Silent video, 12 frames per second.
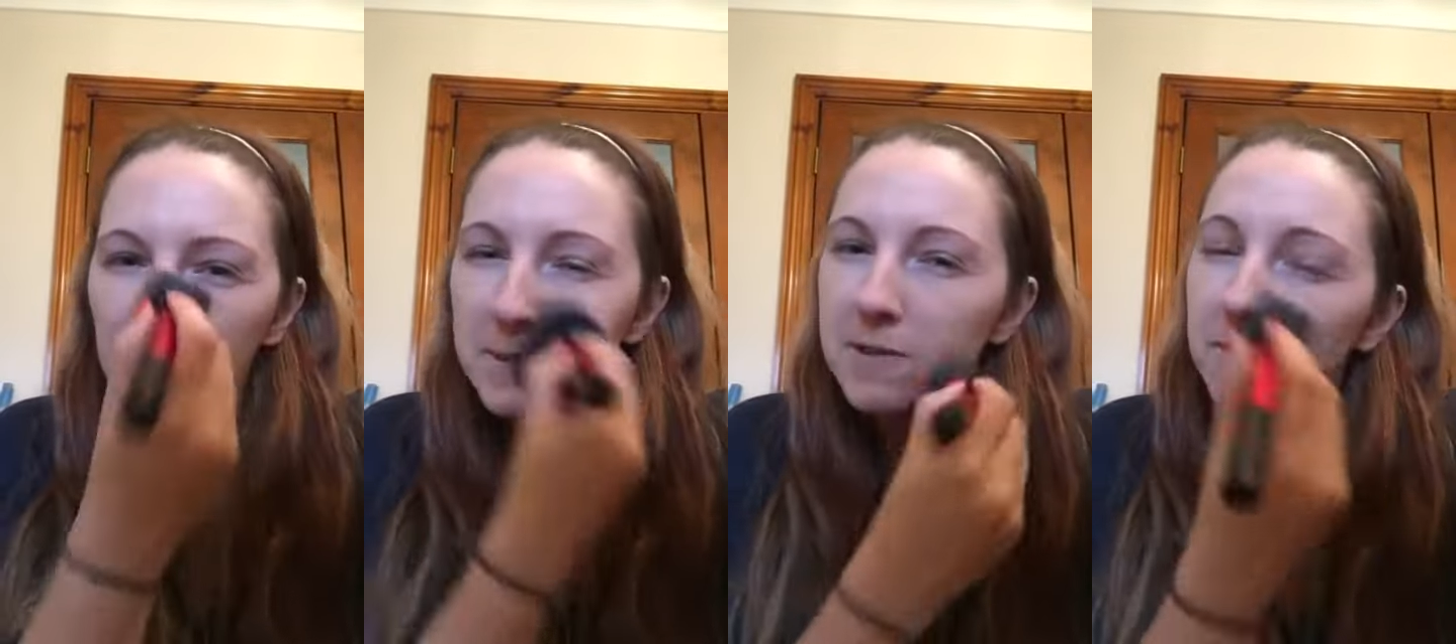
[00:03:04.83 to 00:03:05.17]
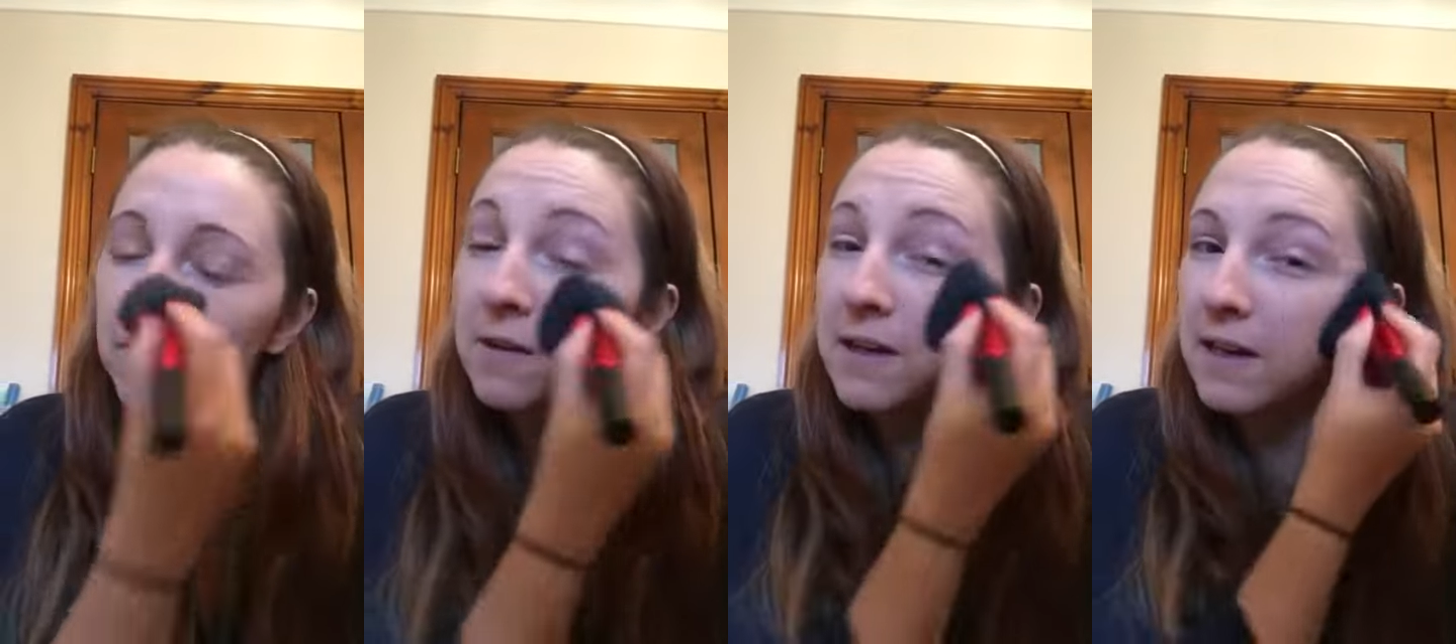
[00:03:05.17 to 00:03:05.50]
which
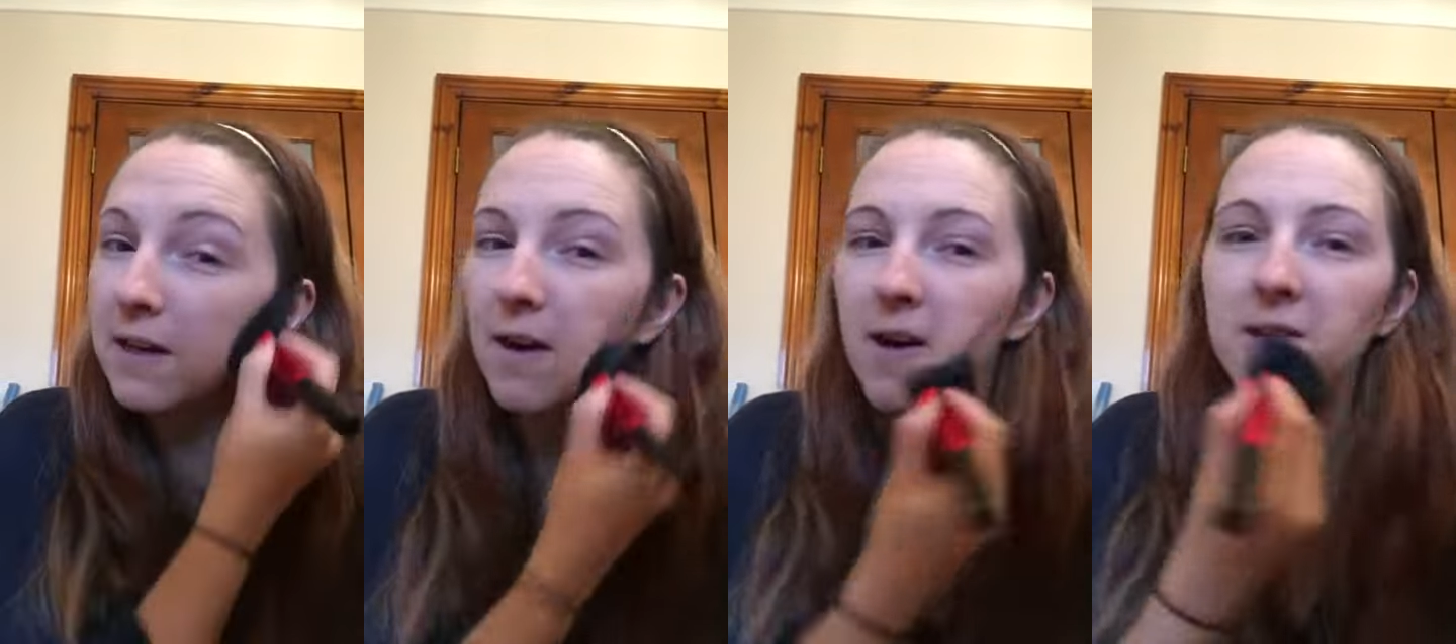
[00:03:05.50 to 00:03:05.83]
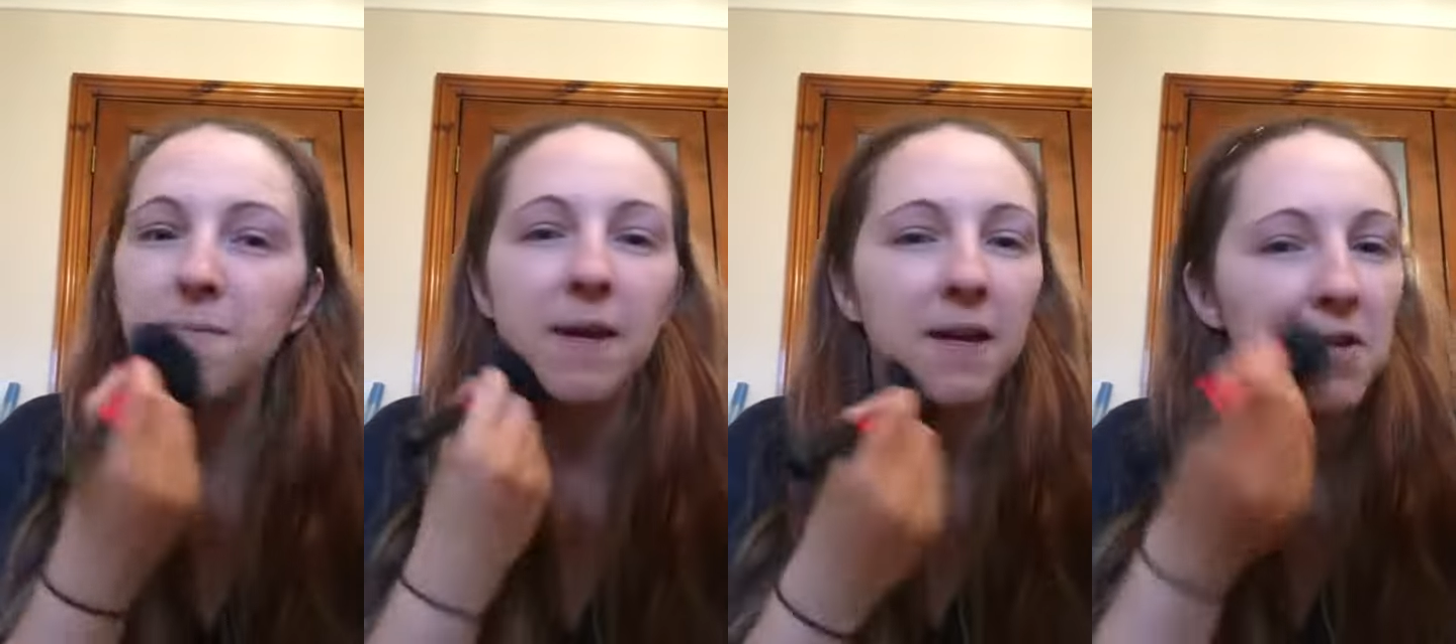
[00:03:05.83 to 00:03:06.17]
is a really
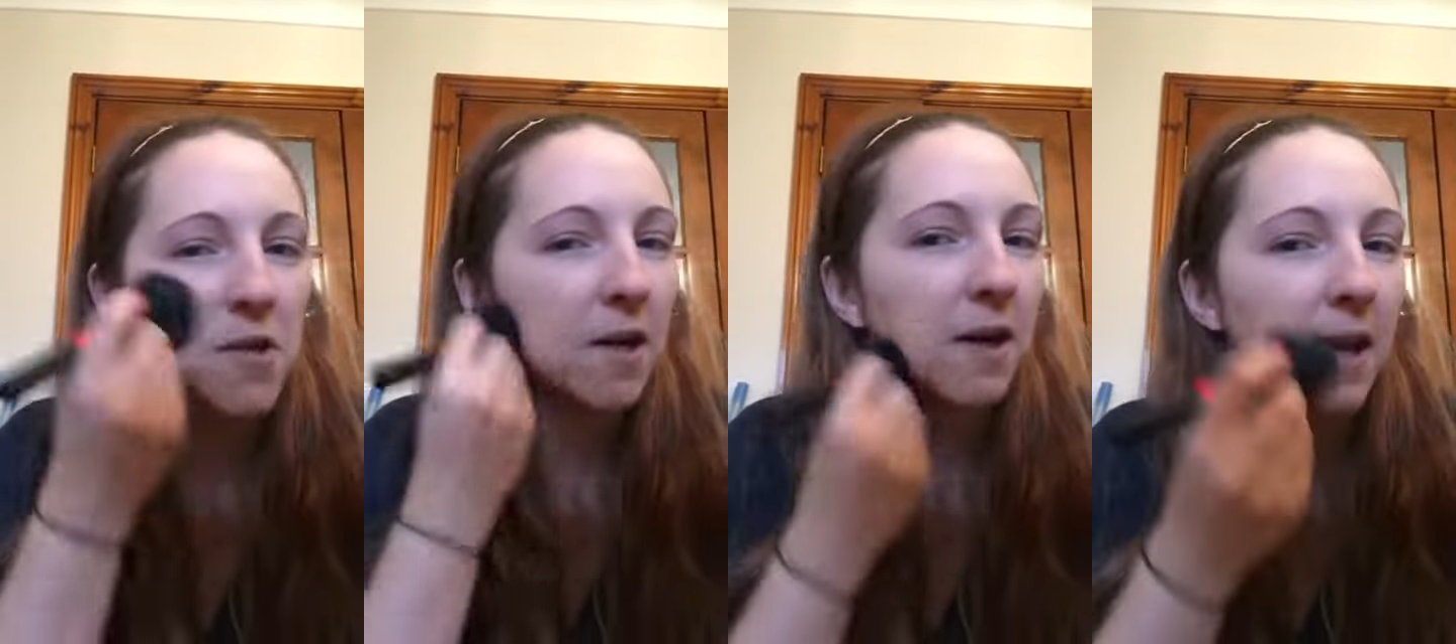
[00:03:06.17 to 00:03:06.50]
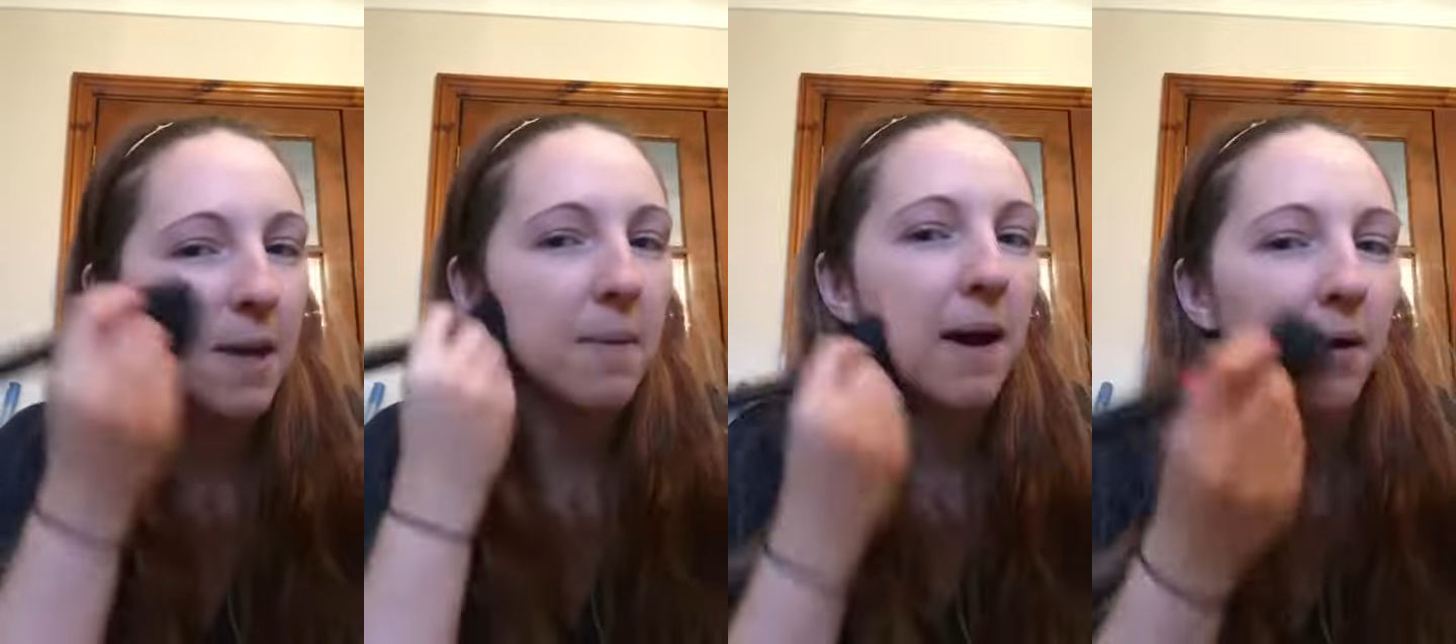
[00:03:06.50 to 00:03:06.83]
nice big
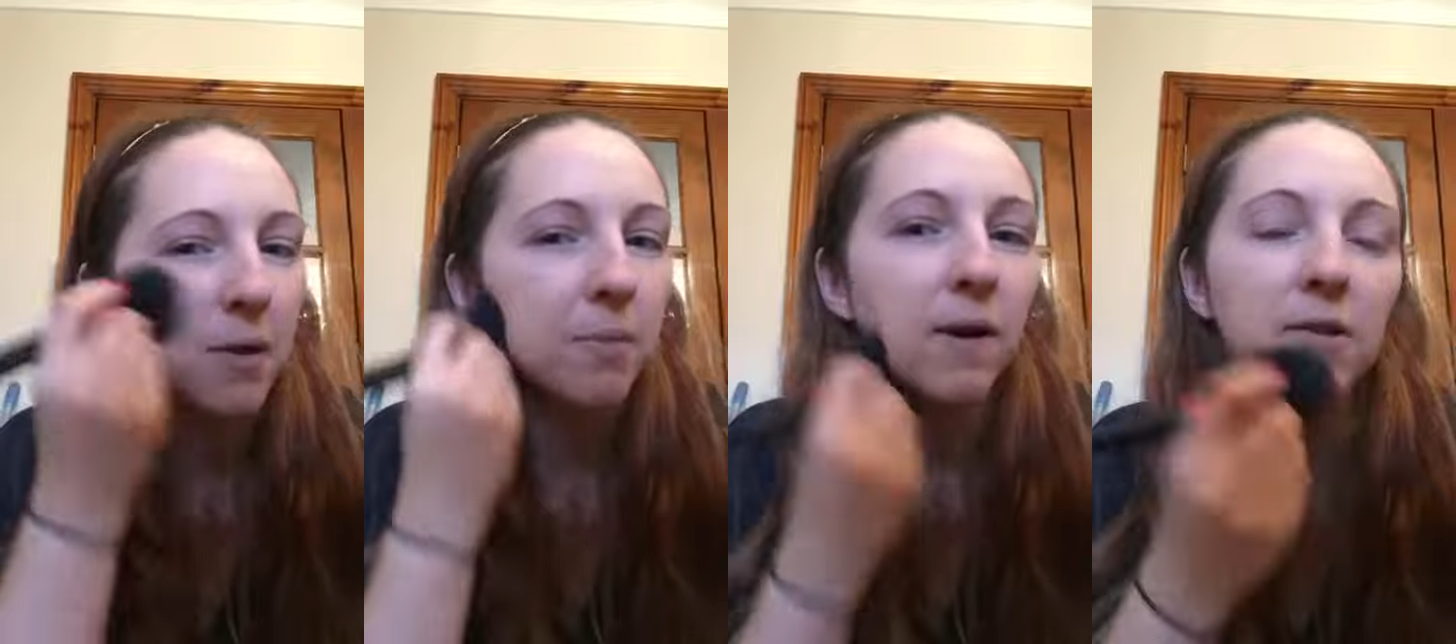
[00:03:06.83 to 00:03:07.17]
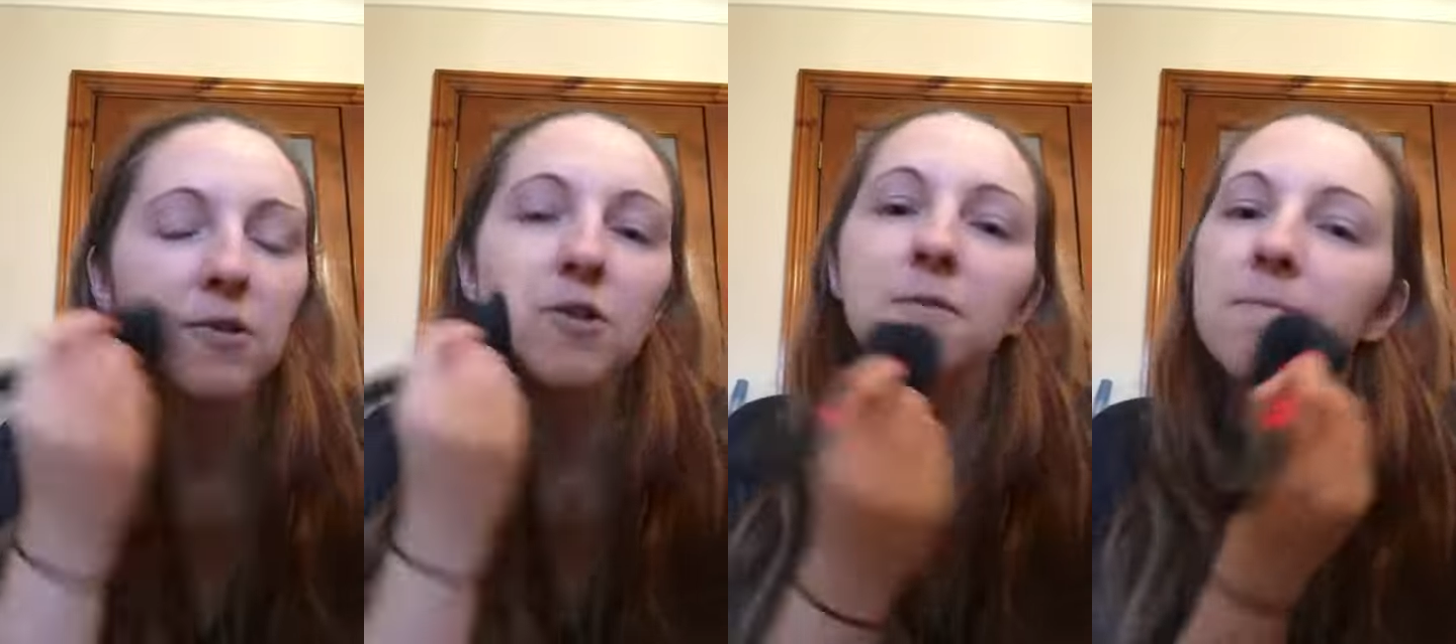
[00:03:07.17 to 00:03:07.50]
chunky powder
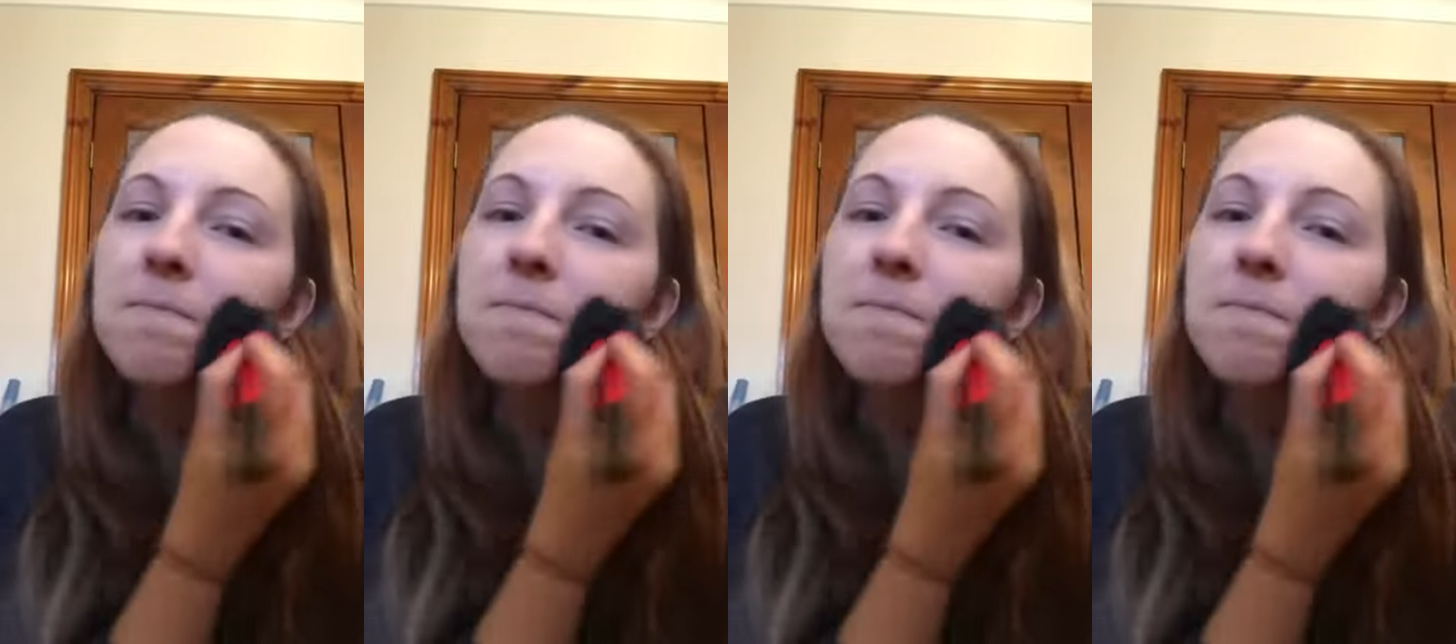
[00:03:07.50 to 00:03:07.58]
brush,